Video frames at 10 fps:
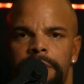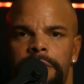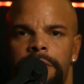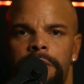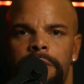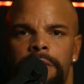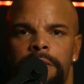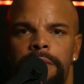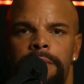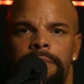
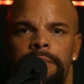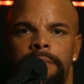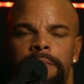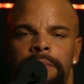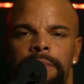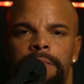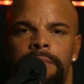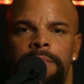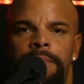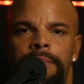
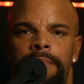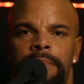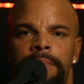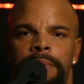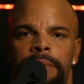Nothing is said.